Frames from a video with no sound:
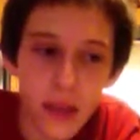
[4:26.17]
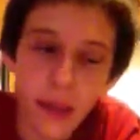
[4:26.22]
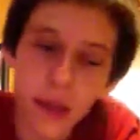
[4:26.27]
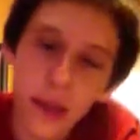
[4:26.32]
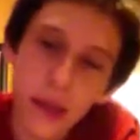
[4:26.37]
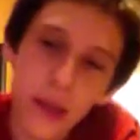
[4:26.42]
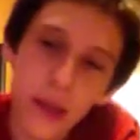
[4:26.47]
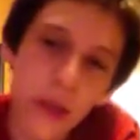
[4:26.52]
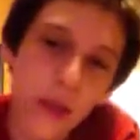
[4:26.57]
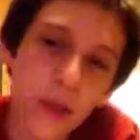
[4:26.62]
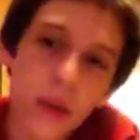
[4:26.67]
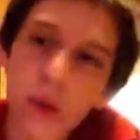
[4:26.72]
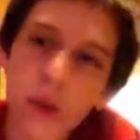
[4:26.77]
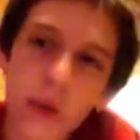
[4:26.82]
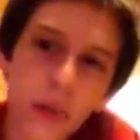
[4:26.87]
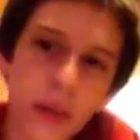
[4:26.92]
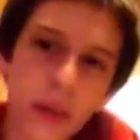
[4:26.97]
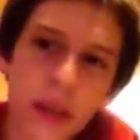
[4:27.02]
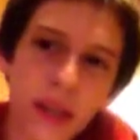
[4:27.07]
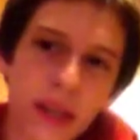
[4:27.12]
You don't
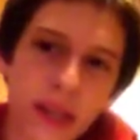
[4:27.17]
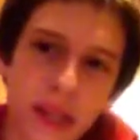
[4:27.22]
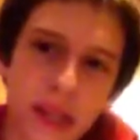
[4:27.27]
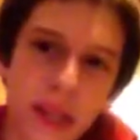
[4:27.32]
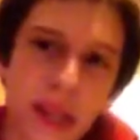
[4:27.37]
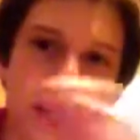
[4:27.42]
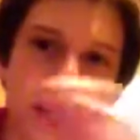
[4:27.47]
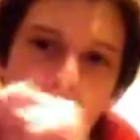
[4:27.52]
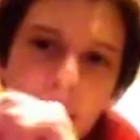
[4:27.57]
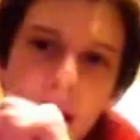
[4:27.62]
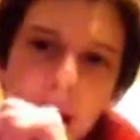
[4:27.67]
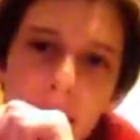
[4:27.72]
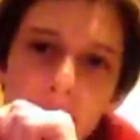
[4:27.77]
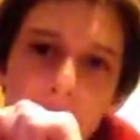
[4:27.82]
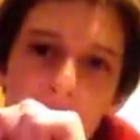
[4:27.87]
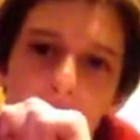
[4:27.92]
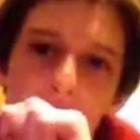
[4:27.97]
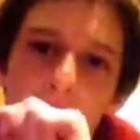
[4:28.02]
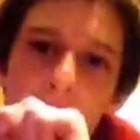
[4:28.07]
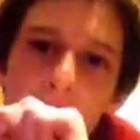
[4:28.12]
really need these dice
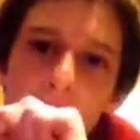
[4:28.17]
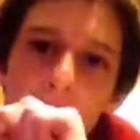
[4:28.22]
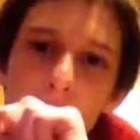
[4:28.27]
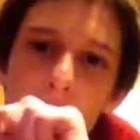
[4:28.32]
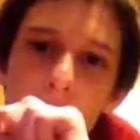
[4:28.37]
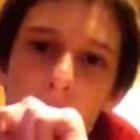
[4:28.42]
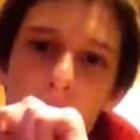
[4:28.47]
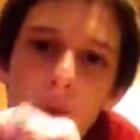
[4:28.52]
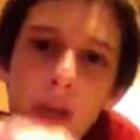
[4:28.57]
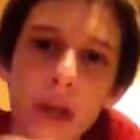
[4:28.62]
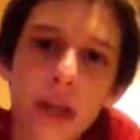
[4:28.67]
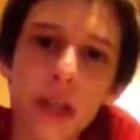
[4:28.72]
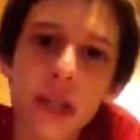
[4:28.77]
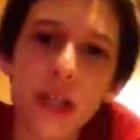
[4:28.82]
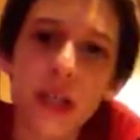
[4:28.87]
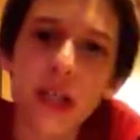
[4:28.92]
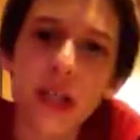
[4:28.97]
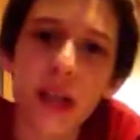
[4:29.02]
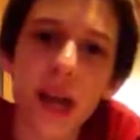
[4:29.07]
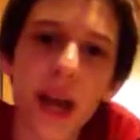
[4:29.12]
for character
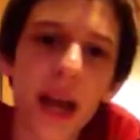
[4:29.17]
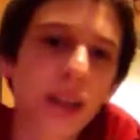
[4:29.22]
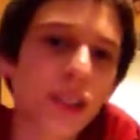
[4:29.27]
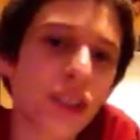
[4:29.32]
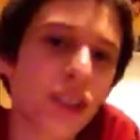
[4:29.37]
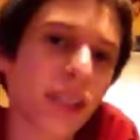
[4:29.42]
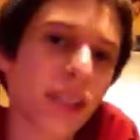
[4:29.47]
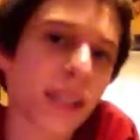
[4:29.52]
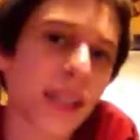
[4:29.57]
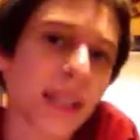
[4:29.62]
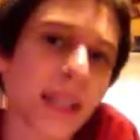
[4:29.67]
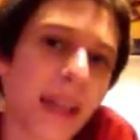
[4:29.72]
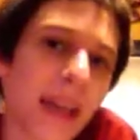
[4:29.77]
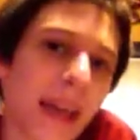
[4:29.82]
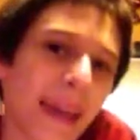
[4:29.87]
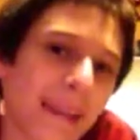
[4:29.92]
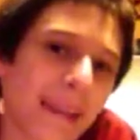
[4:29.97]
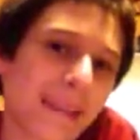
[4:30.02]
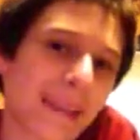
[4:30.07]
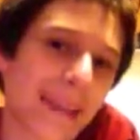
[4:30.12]
creation. I just
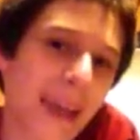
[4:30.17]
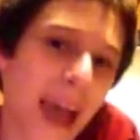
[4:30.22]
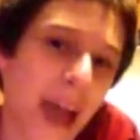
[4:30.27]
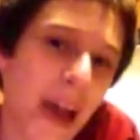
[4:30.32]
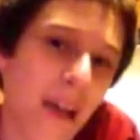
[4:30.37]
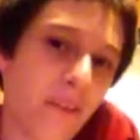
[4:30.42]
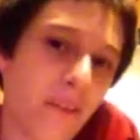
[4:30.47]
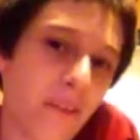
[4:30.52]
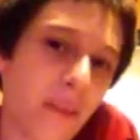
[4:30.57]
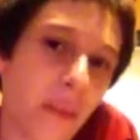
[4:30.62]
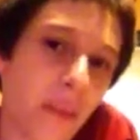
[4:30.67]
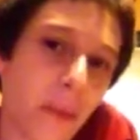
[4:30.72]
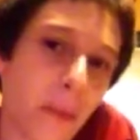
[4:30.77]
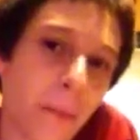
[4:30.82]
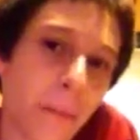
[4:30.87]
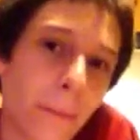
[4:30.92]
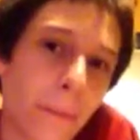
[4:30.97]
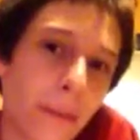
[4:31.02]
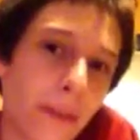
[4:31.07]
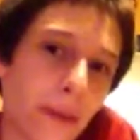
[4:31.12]
like to have
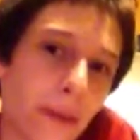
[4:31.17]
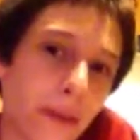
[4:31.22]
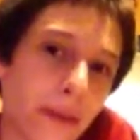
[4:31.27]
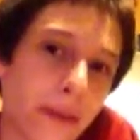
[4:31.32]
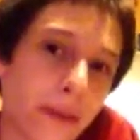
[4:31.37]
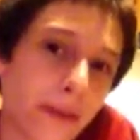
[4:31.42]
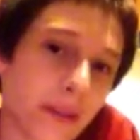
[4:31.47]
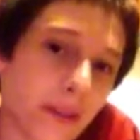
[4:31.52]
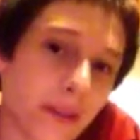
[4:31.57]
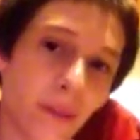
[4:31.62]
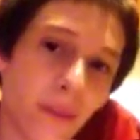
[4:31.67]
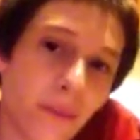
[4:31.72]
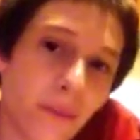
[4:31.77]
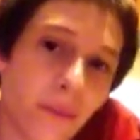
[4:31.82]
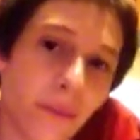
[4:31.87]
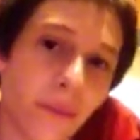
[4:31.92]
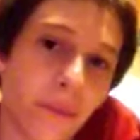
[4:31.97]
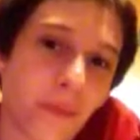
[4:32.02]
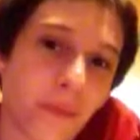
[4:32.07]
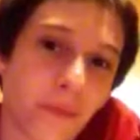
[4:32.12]
them because, you know,
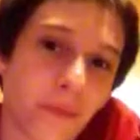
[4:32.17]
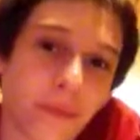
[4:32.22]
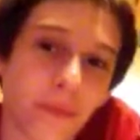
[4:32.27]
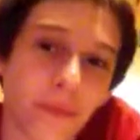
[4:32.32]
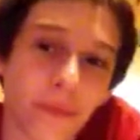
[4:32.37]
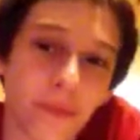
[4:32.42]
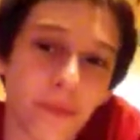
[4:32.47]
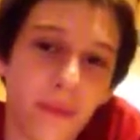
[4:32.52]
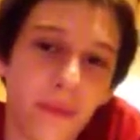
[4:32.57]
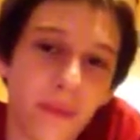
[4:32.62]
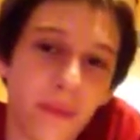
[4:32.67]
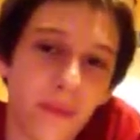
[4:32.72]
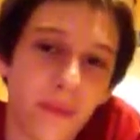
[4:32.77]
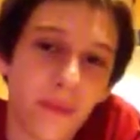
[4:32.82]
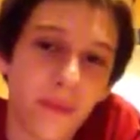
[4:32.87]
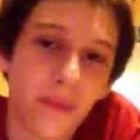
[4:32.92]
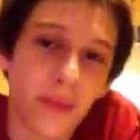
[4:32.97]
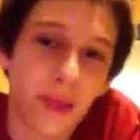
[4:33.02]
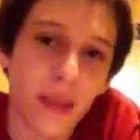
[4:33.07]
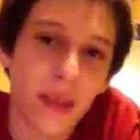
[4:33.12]

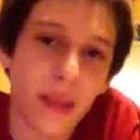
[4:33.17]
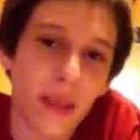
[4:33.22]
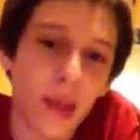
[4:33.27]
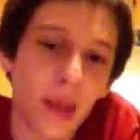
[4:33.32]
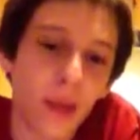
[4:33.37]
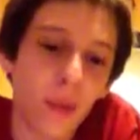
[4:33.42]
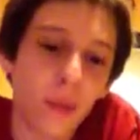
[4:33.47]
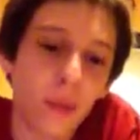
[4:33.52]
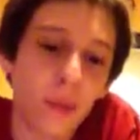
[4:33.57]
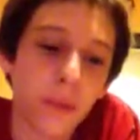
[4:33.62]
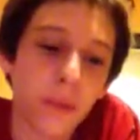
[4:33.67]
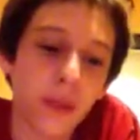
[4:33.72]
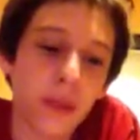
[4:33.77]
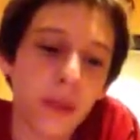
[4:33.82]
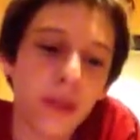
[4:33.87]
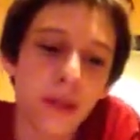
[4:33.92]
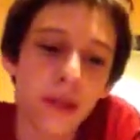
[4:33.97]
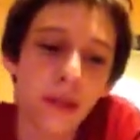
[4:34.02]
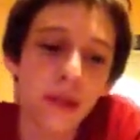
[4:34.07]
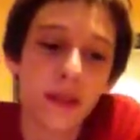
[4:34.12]
it helps.
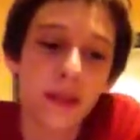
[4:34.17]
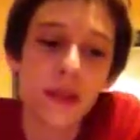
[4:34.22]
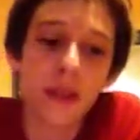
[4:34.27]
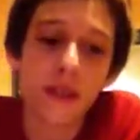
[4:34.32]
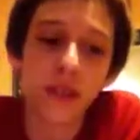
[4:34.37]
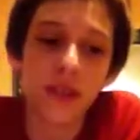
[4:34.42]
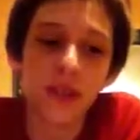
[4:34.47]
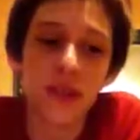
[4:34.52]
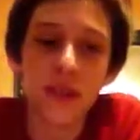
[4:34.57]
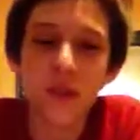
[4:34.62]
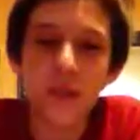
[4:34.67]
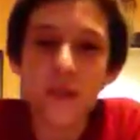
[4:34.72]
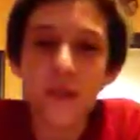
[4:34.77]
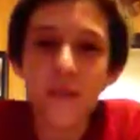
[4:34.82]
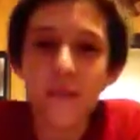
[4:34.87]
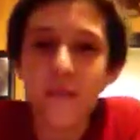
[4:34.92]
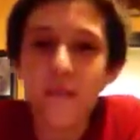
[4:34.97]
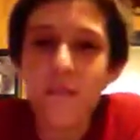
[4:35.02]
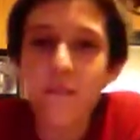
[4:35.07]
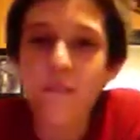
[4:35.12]
It's just
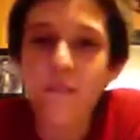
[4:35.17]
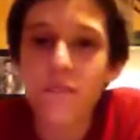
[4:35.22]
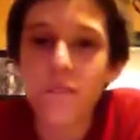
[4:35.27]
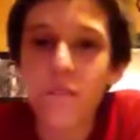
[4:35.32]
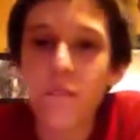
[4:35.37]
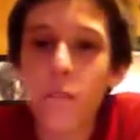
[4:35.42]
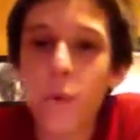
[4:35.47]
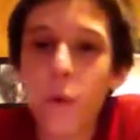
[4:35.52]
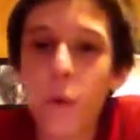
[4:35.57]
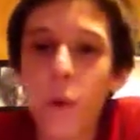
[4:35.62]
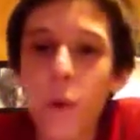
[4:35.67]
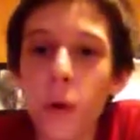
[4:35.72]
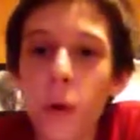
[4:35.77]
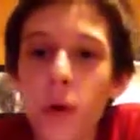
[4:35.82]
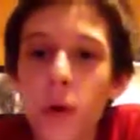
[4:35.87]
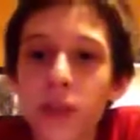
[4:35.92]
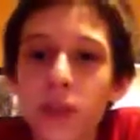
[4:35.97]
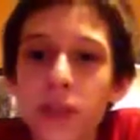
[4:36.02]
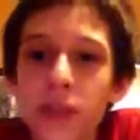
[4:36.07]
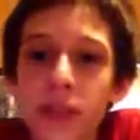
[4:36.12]

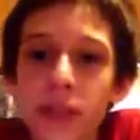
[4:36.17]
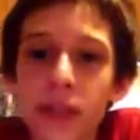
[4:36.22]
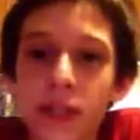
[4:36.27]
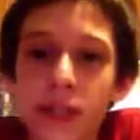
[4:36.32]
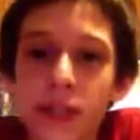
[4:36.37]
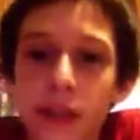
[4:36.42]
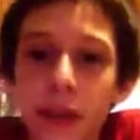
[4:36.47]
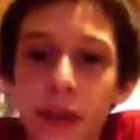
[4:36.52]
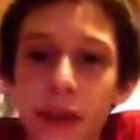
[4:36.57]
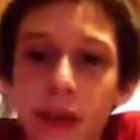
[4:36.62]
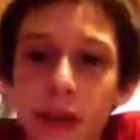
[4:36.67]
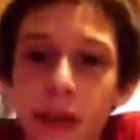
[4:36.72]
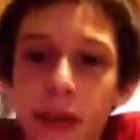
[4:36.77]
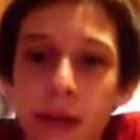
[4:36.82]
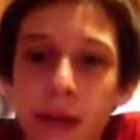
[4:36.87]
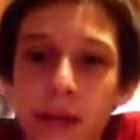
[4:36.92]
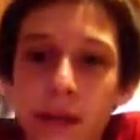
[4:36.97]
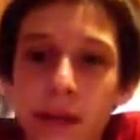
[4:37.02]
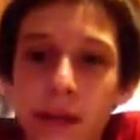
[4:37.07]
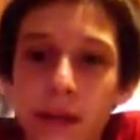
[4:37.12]
4 6-sided
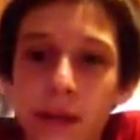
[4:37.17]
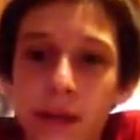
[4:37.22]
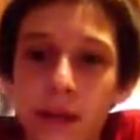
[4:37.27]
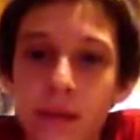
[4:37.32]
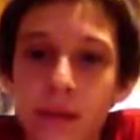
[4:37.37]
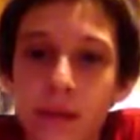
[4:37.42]
dice.